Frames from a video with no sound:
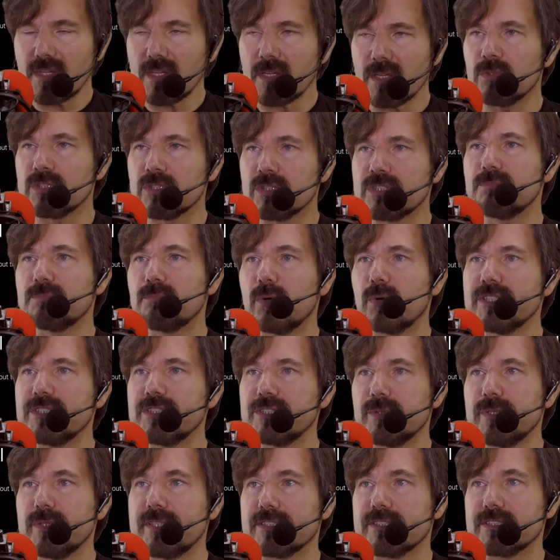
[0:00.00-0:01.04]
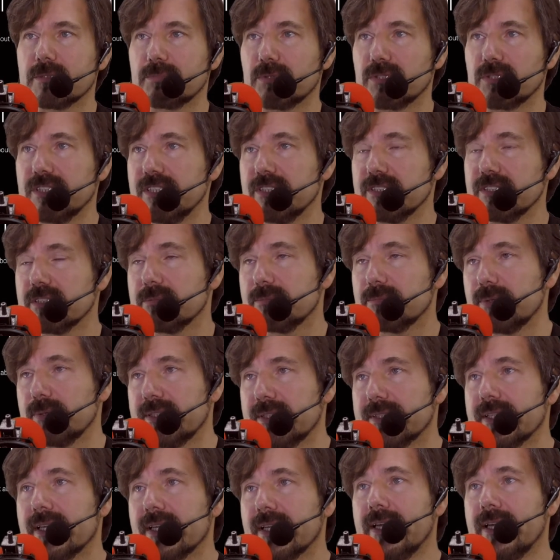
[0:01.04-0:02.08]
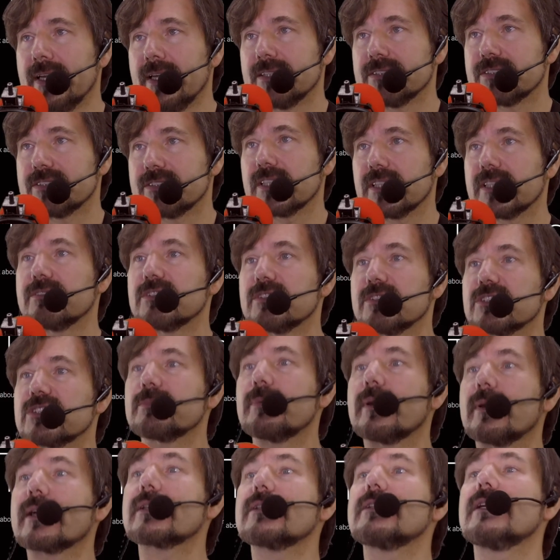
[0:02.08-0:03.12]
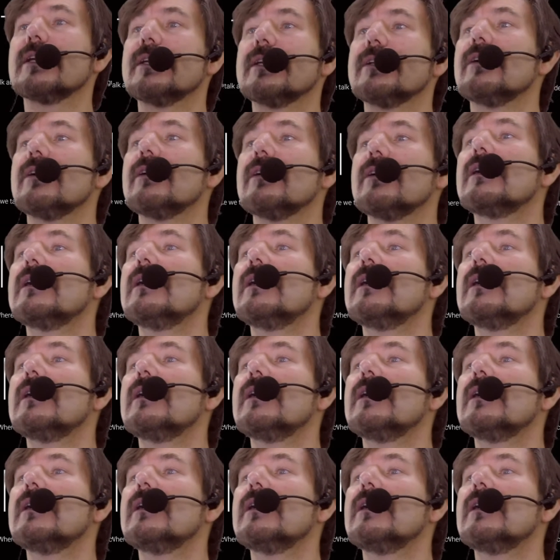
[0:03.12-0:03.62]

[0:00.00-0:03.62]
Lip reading: which brings you in as a participant instead of a spectator.